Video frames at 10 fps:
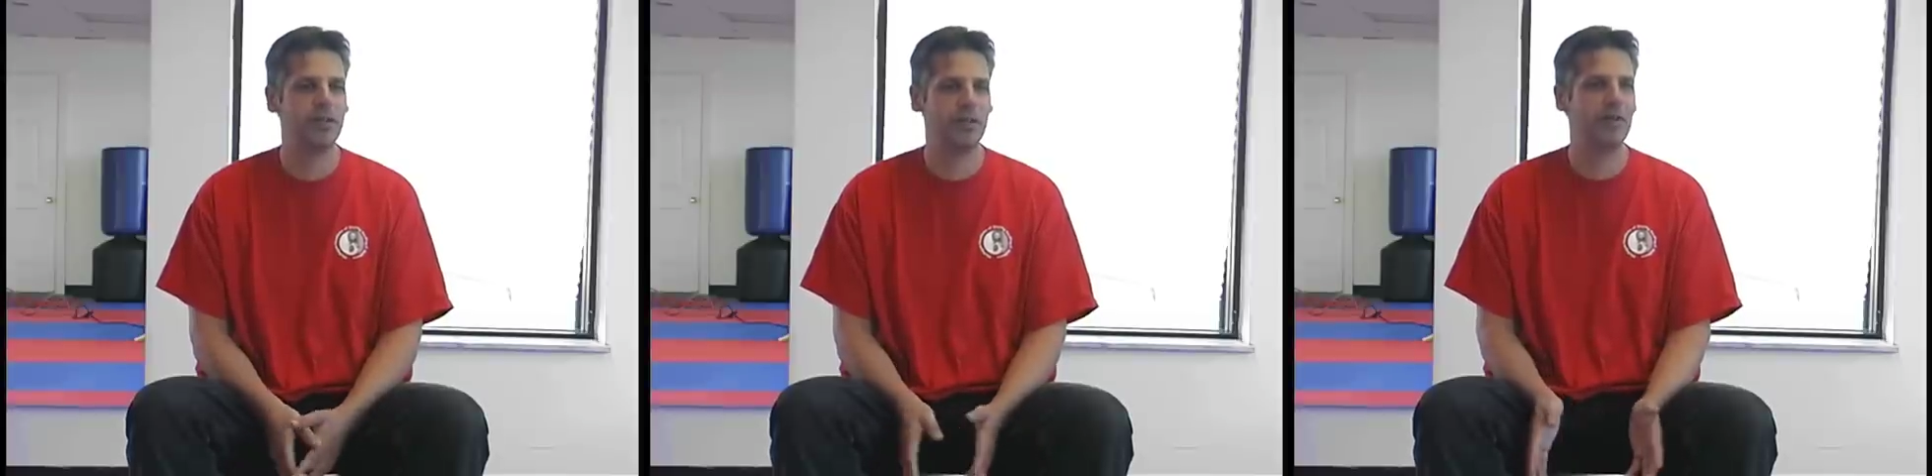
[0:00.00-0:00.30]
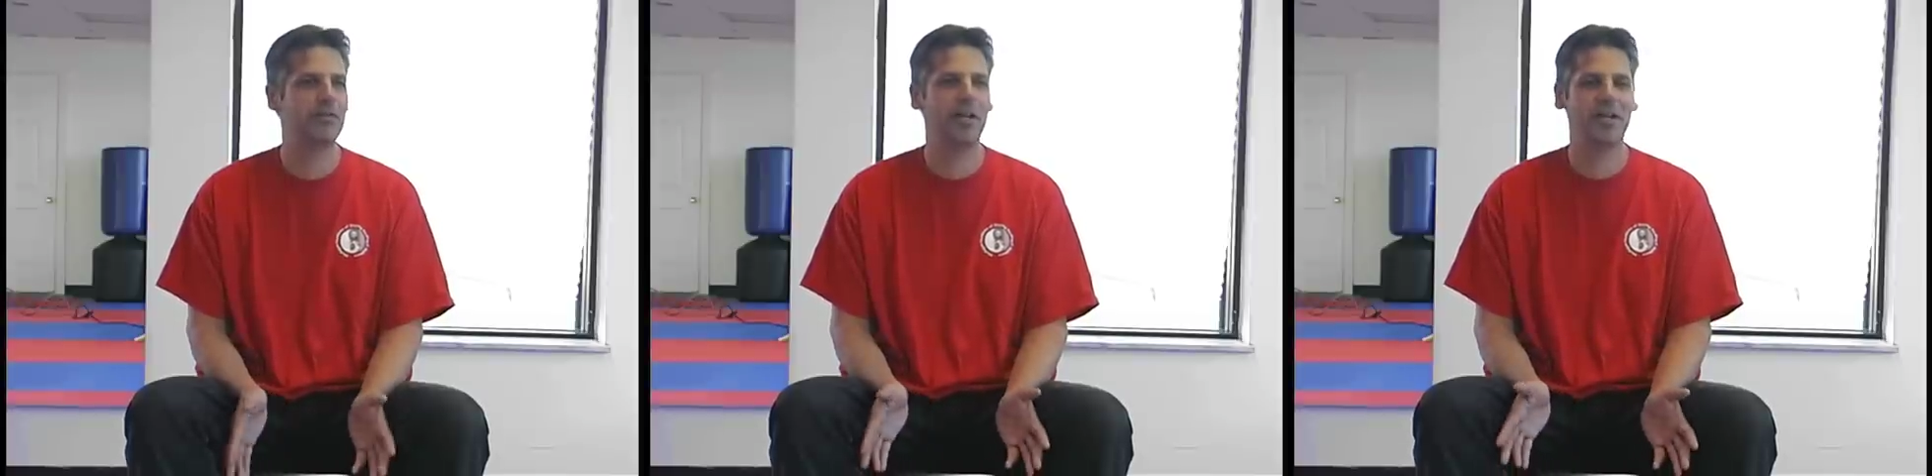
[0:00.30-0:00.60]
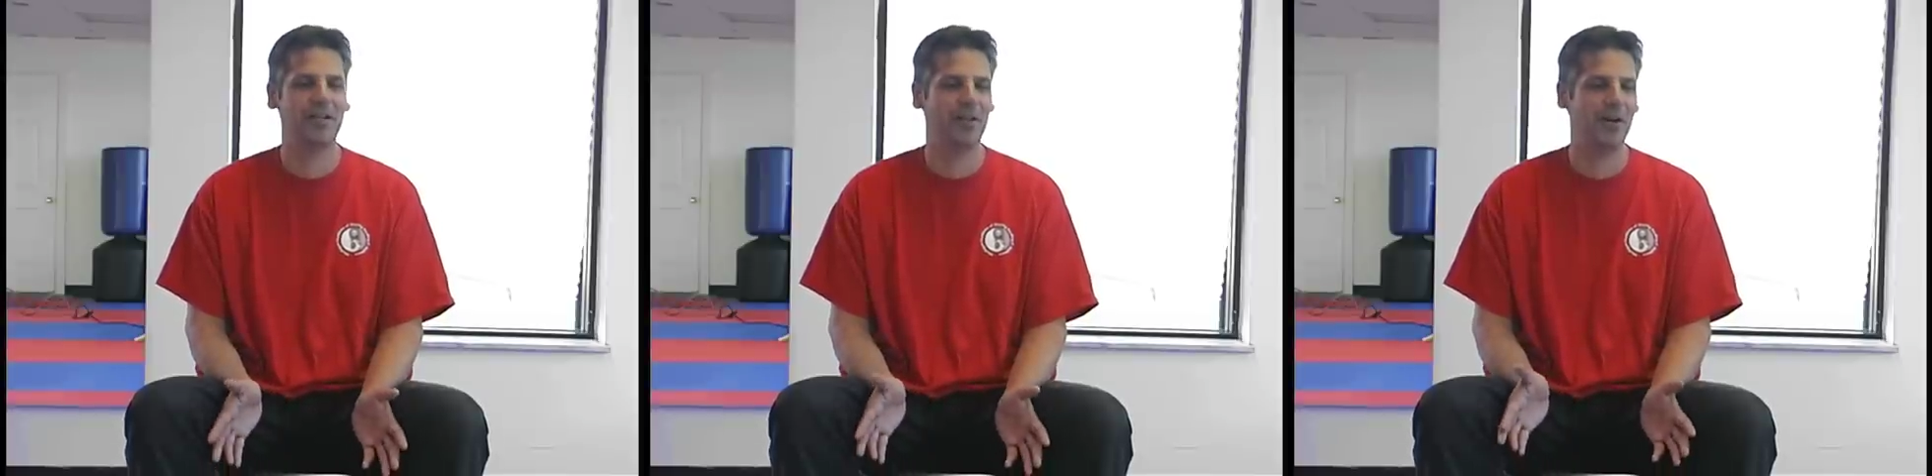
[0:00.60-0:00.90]
they've
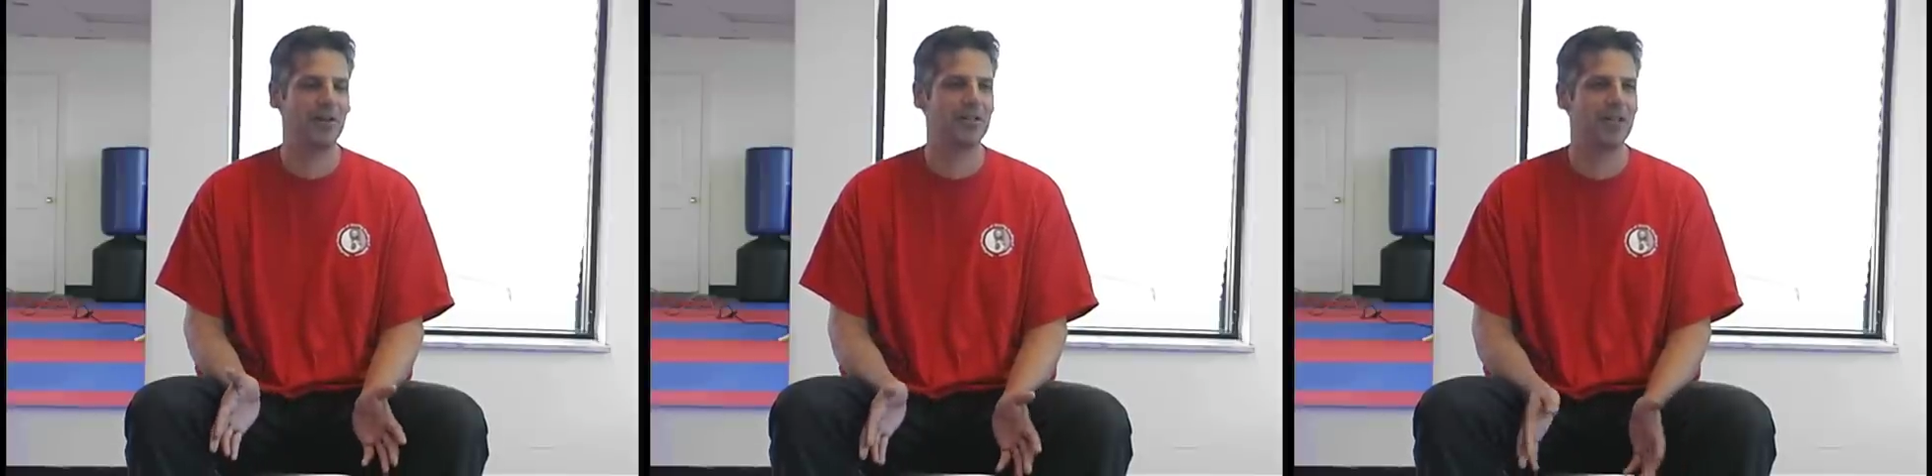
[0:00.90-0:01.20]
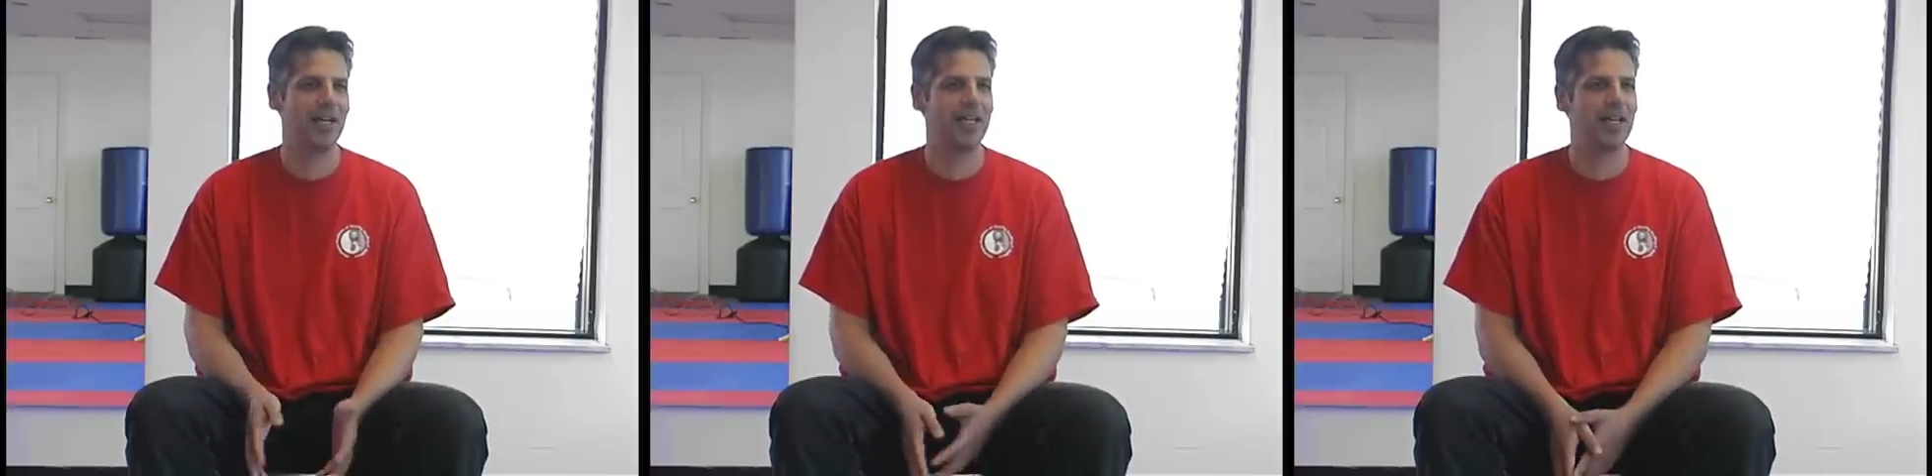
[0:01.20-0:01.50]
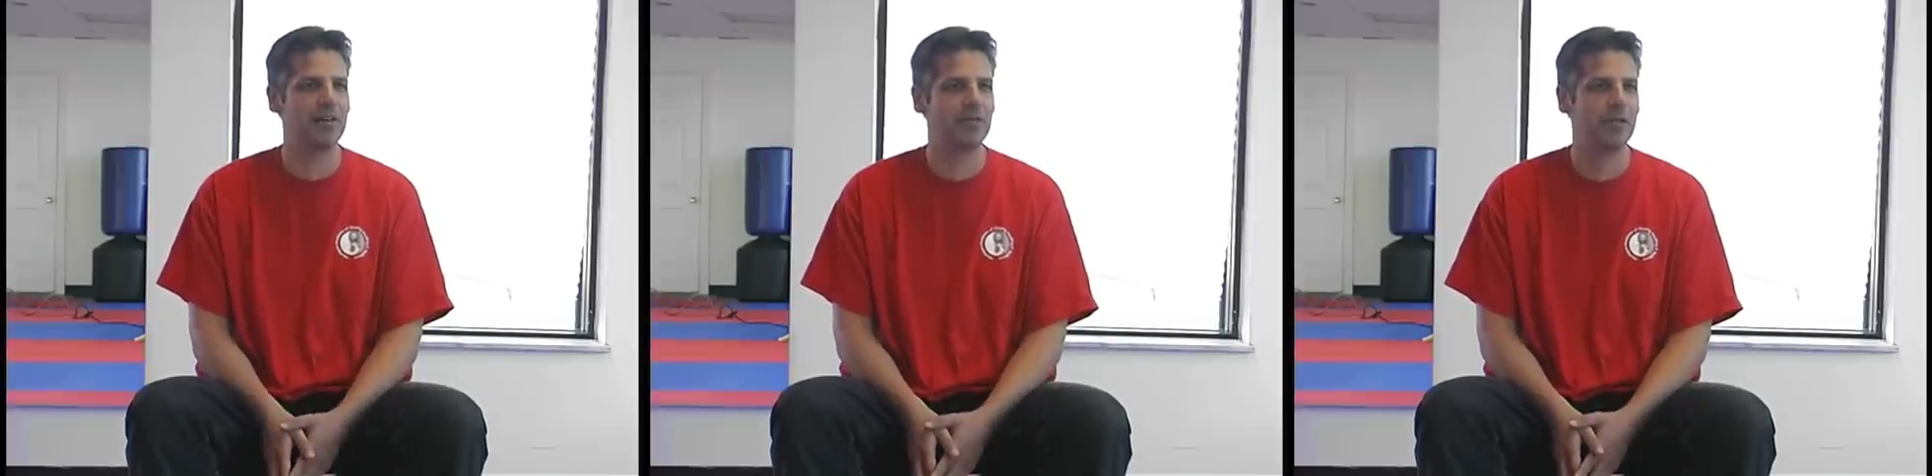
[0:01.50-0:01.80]
done it longer than I
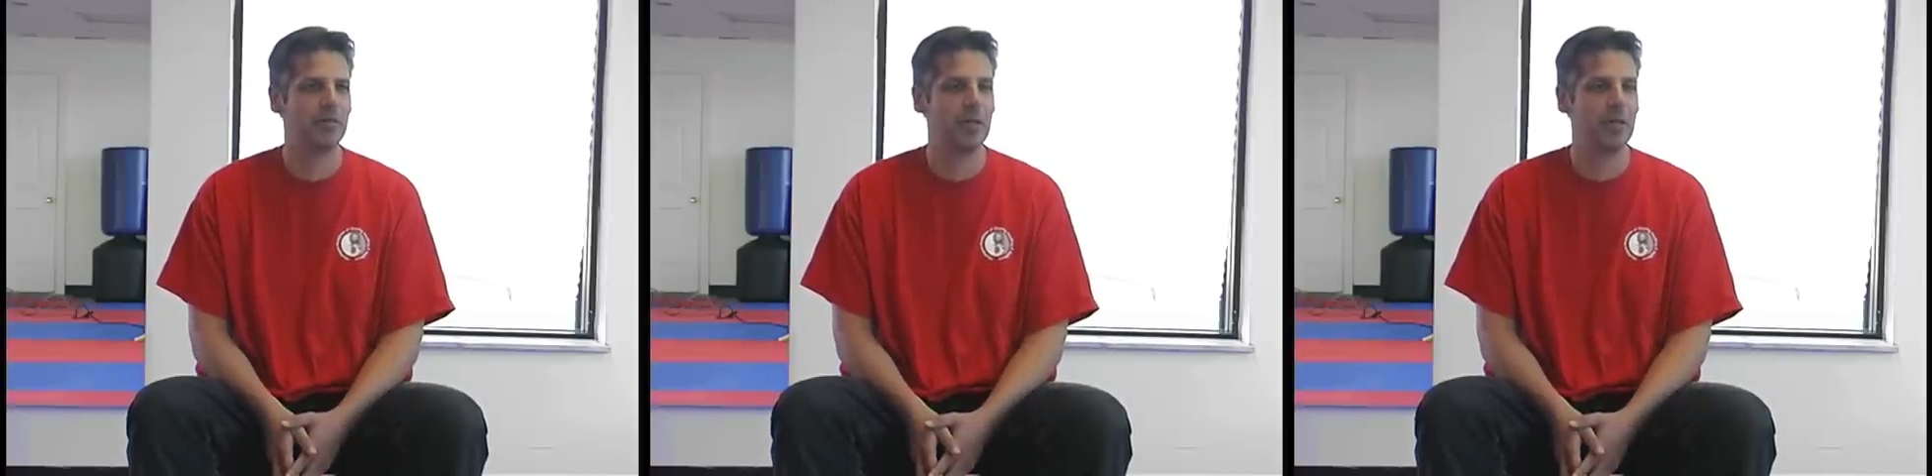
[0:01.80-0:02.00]
have.